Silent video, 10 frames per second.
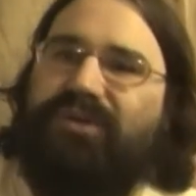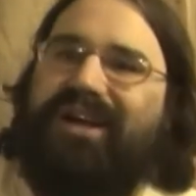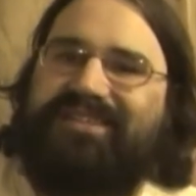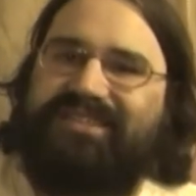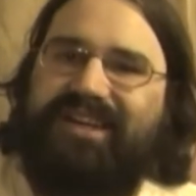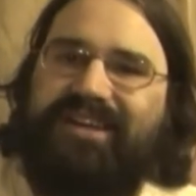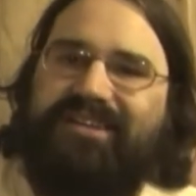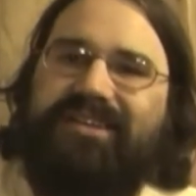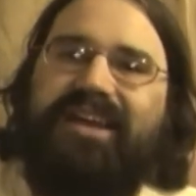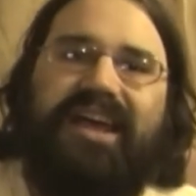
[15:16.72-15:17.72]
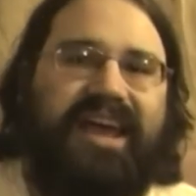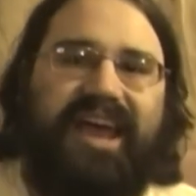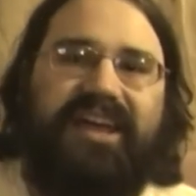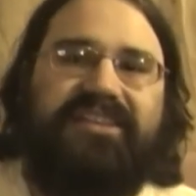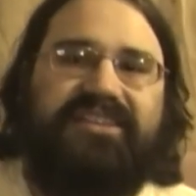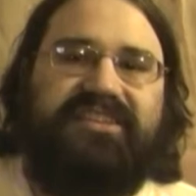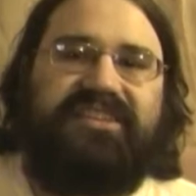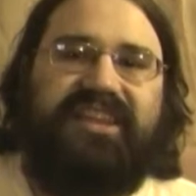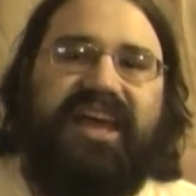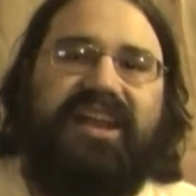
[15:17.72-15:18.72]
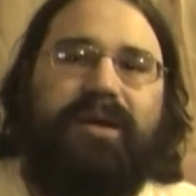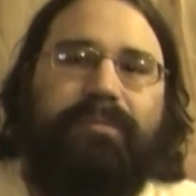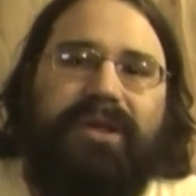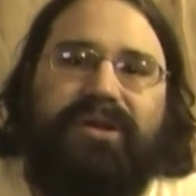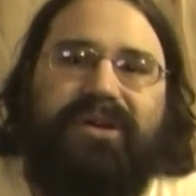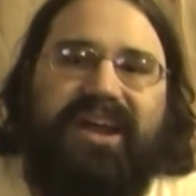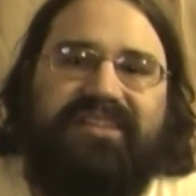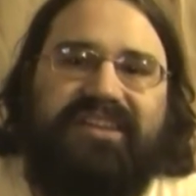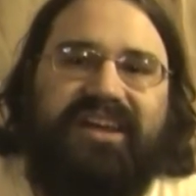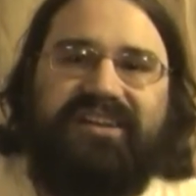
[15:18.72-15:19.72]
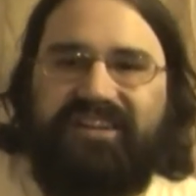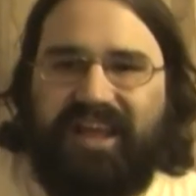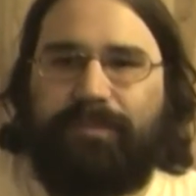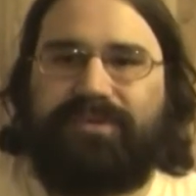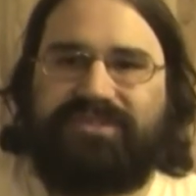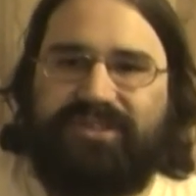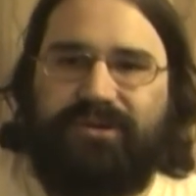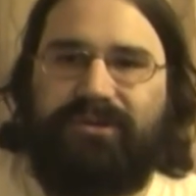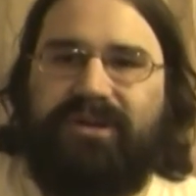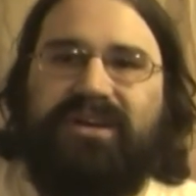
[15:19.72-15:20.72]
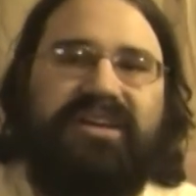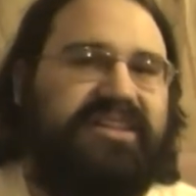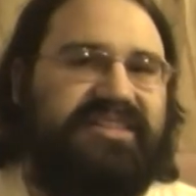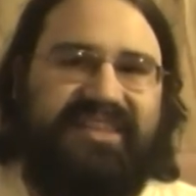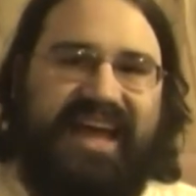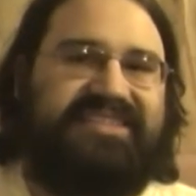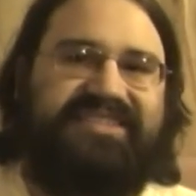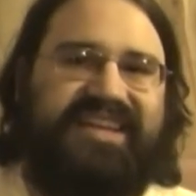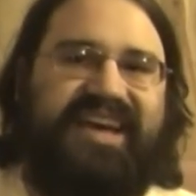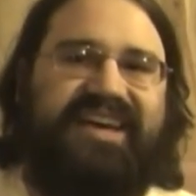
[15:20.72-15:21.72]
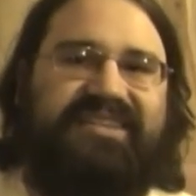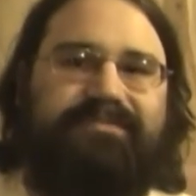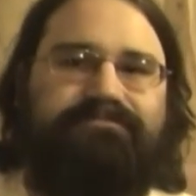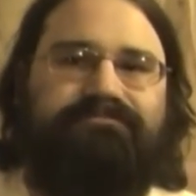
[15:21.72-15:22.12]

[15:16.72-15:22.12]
get arrested, and then appear at the end of the episode. That's it.